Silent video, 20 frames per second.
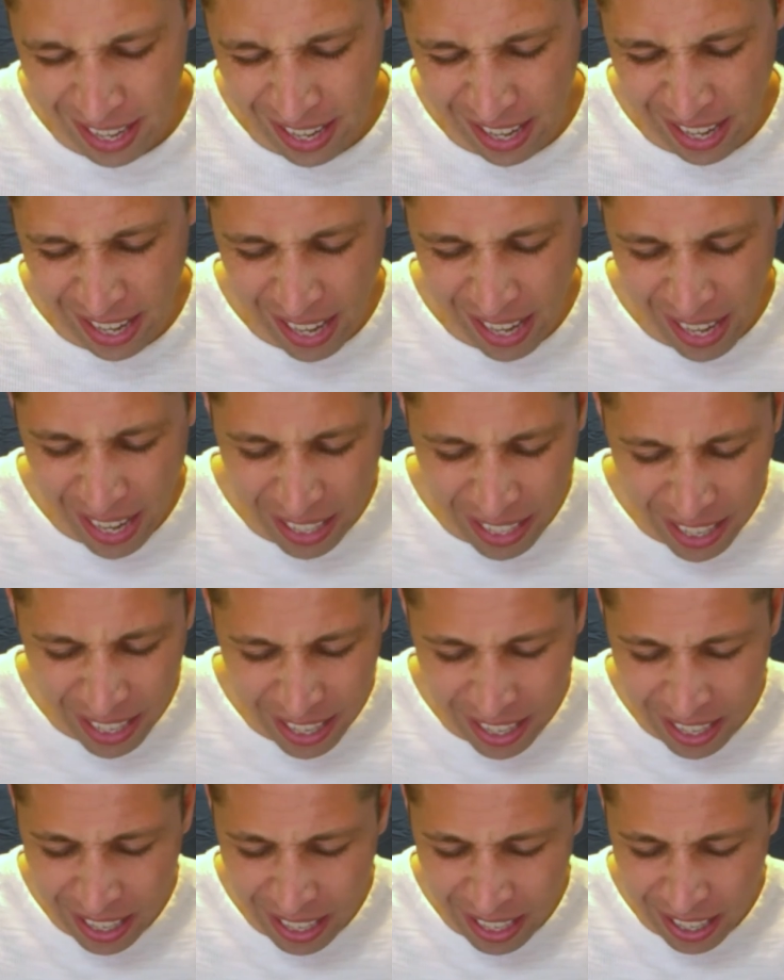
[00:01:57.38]
And
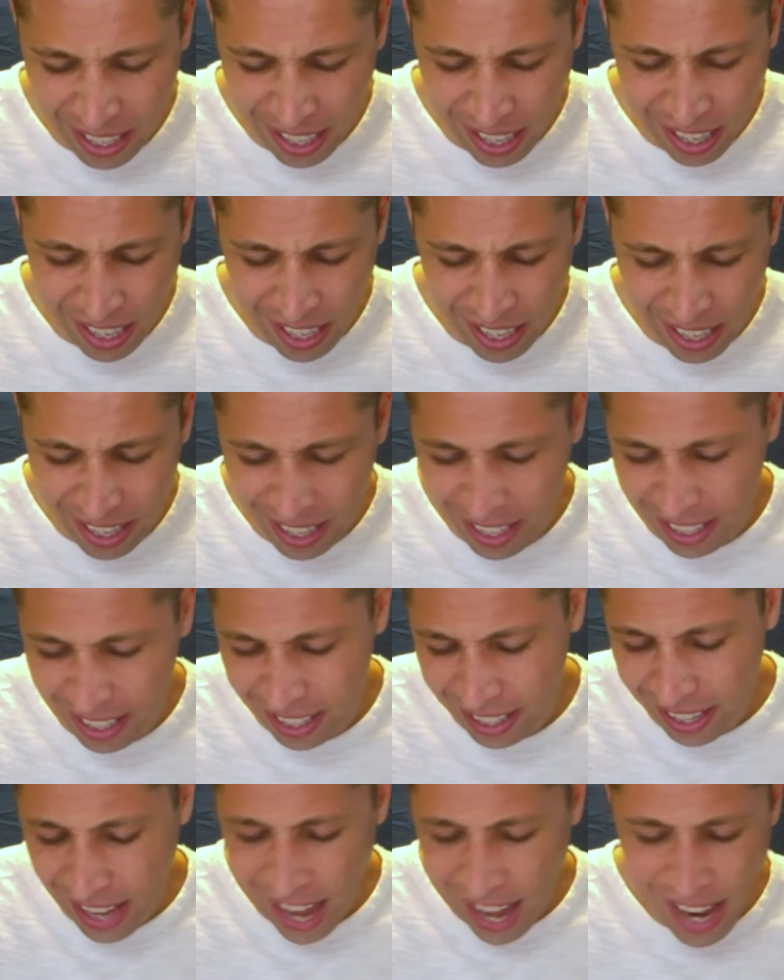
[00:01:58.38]

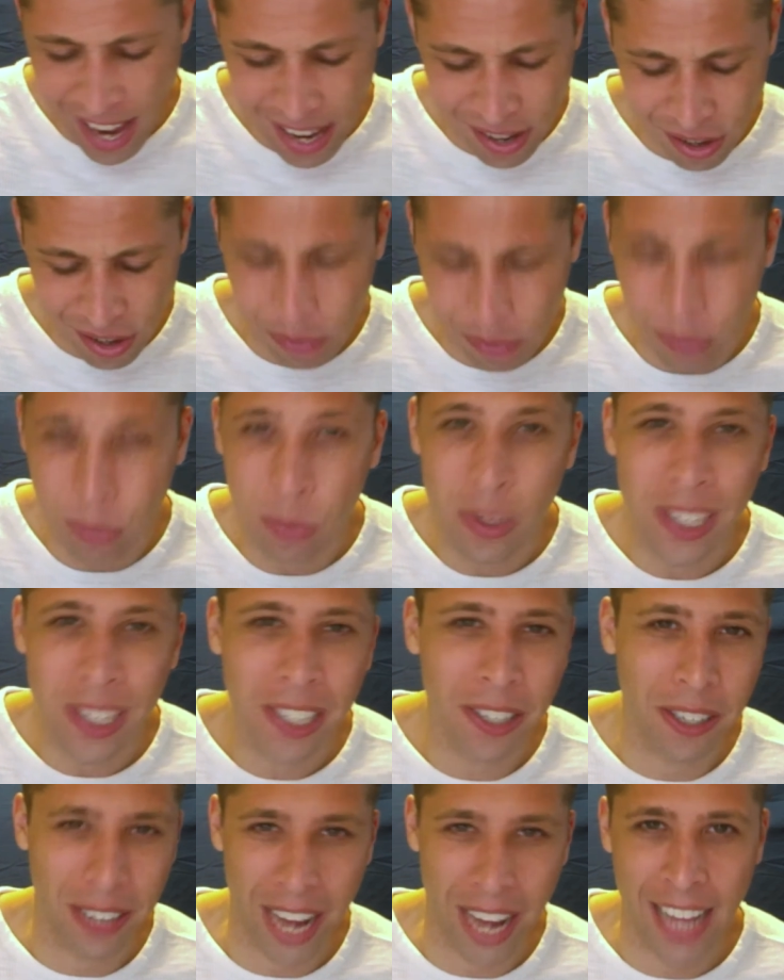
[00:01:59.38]
it's just
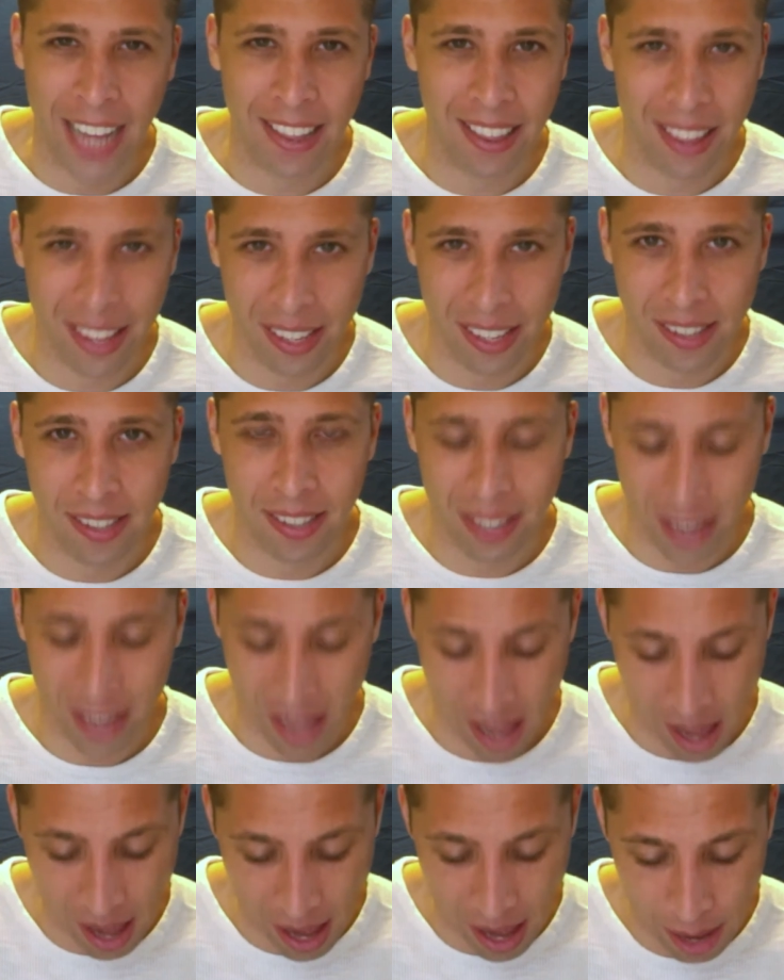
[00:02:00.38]
weird. At this
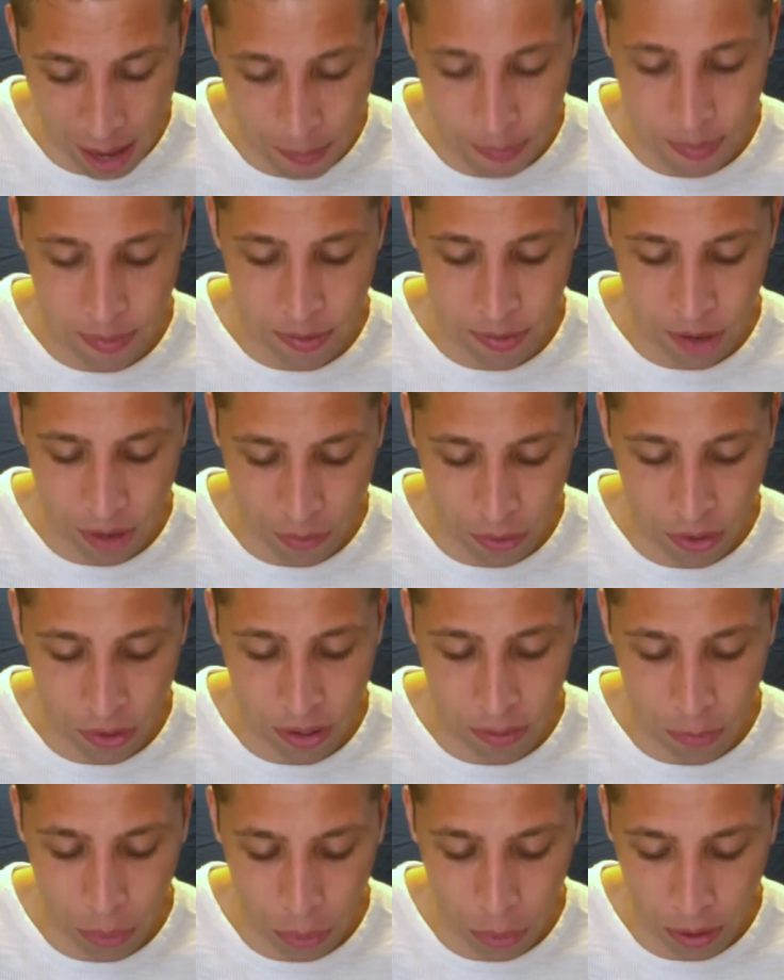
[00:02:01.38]
time,
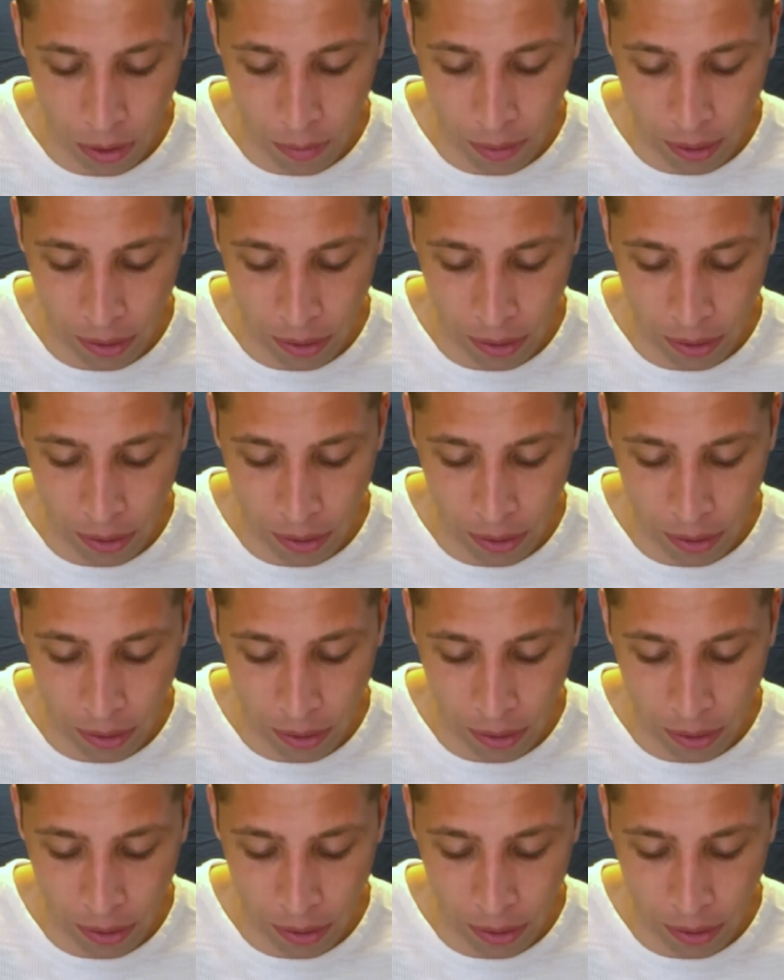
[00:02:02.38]
Jefferson Pooley and Michael